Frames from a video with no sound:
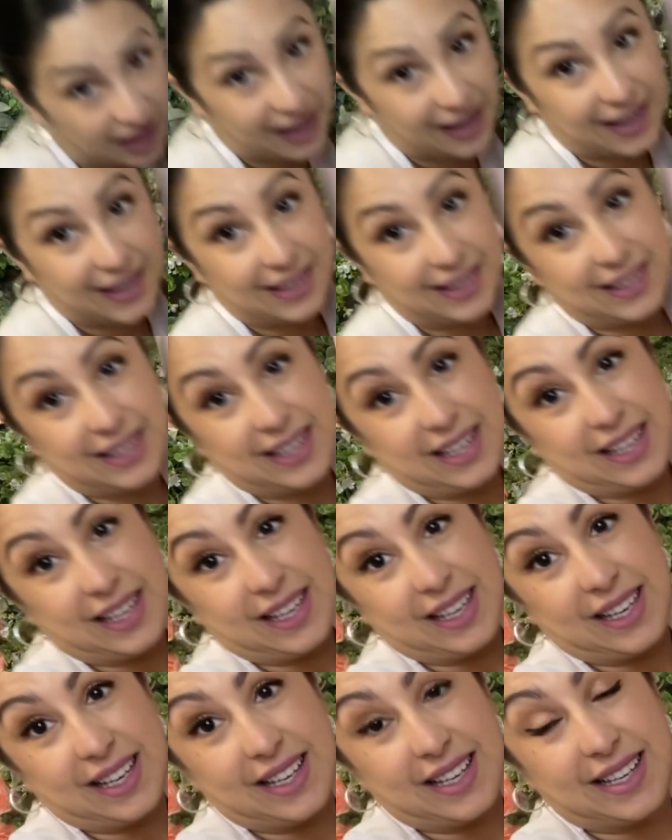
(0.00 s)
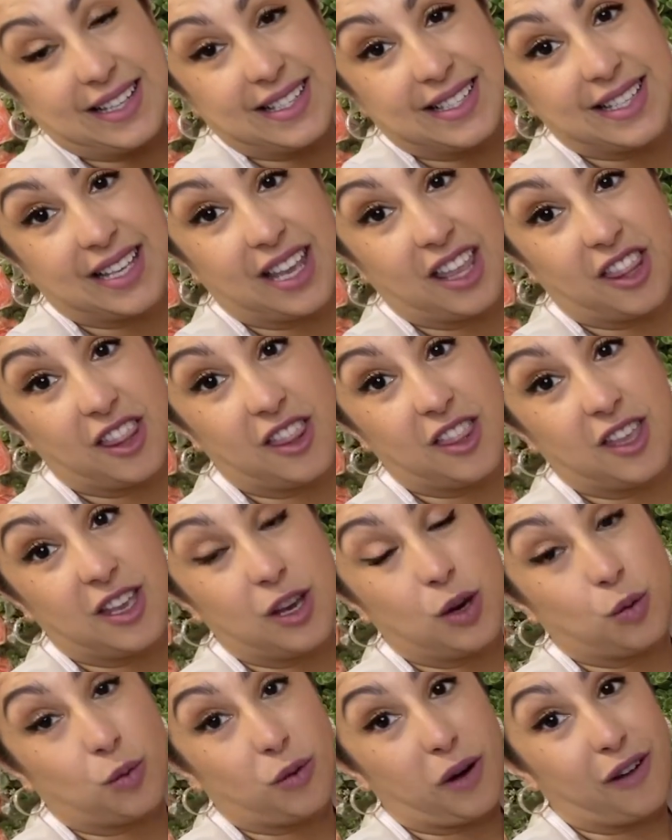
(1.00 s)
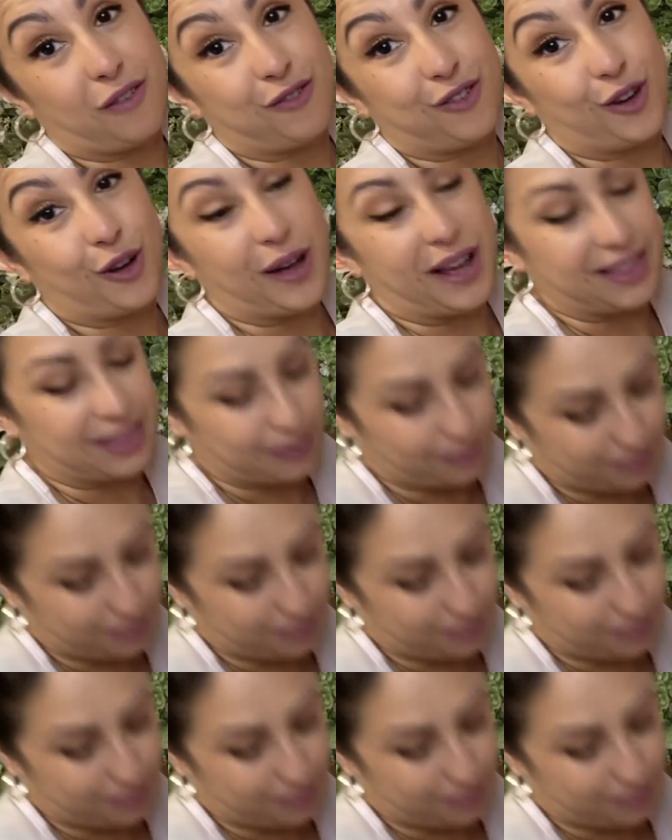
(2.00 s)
it needs the ruffle at the